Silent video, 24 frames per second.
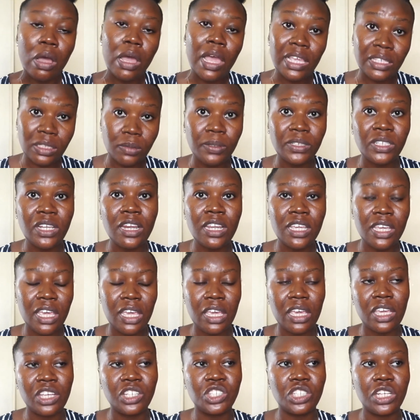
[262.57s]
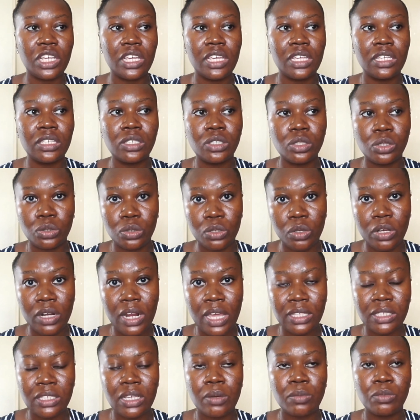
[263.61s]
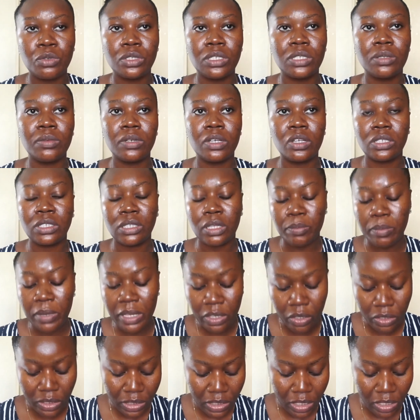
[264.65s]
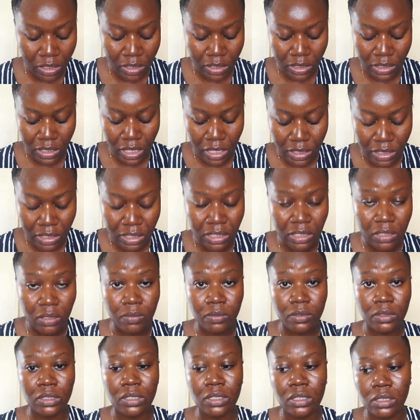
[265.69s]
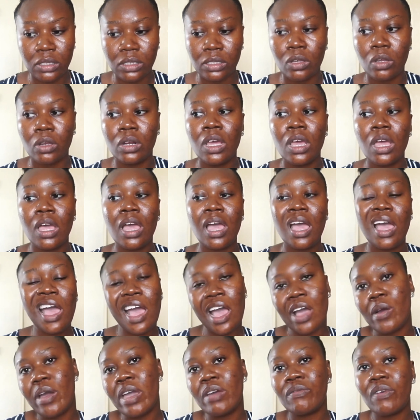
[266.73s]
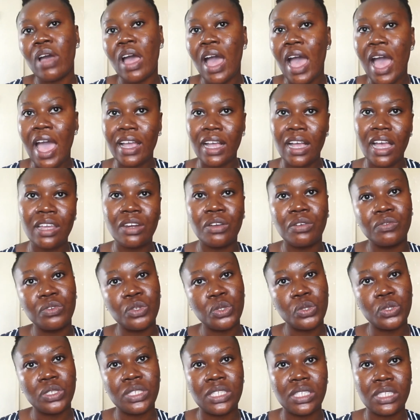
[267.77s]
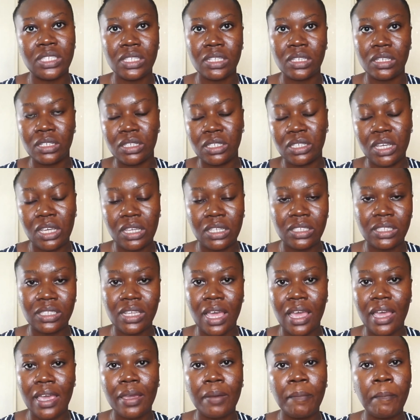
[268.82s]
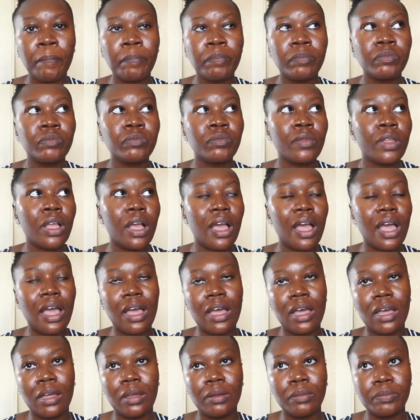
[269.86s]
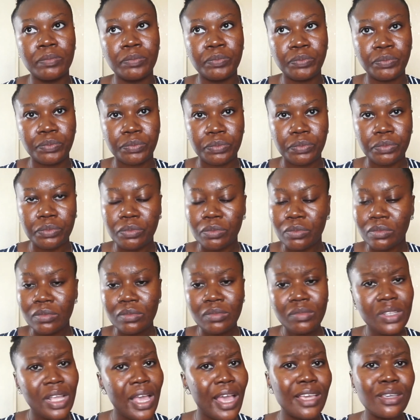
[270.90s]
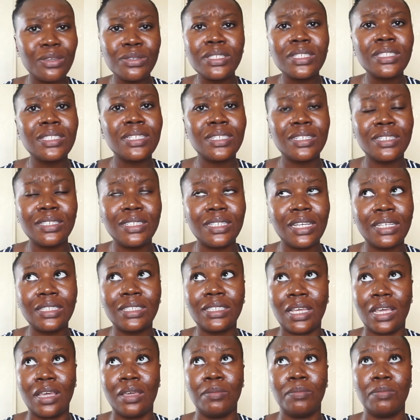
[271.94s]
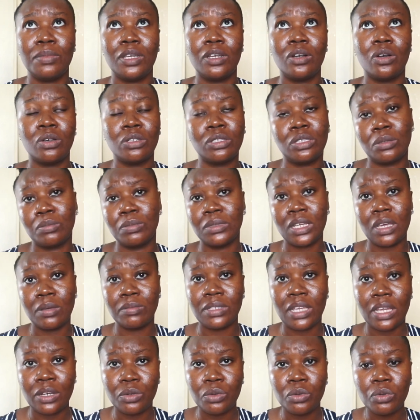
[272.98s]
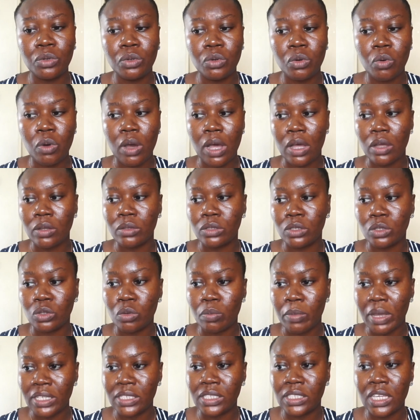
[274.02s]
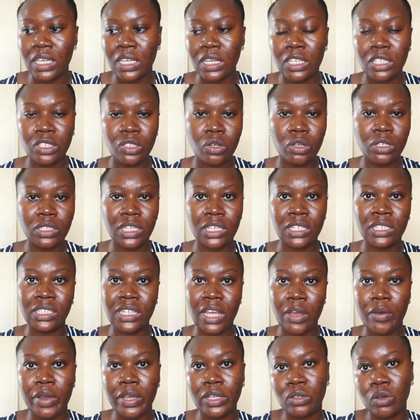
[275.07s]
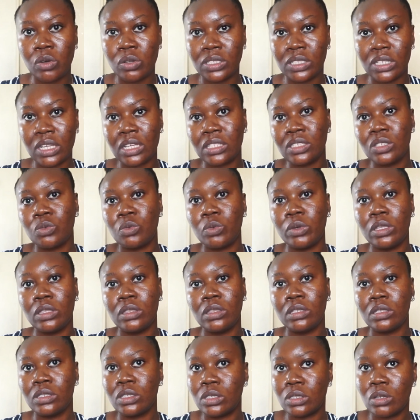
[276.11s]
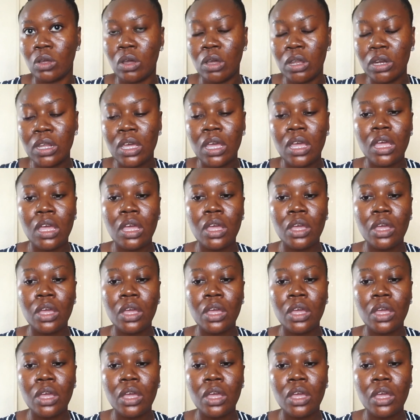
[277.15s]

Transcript: especially AHAs, to your nighttime routine, because they make your skin sensitive to the sun. However, I kind of use this in the daytime. I use it in the daytime because sometimes I don't go out, so my skin is not in direct contact with the sun,